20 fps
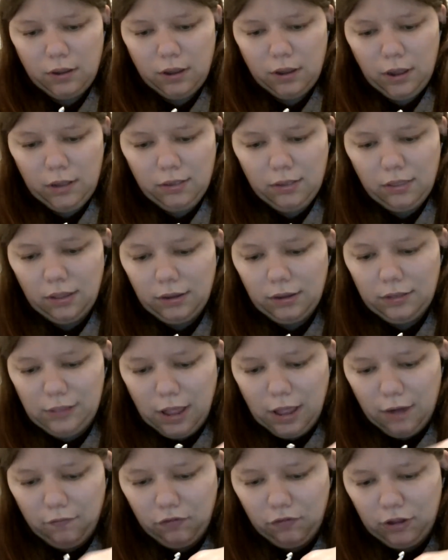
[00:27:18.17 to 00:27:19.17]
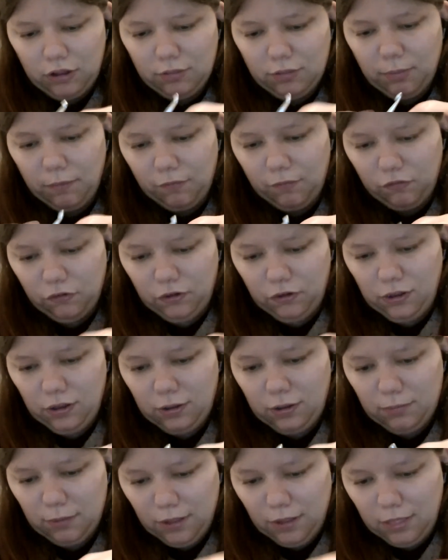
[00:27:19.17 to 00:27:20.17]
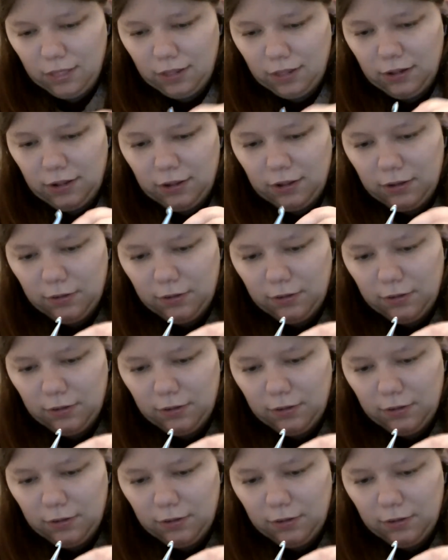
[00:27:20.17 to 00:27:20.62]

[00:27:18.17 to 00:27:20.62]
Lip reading: it's like Netflix but free, basically.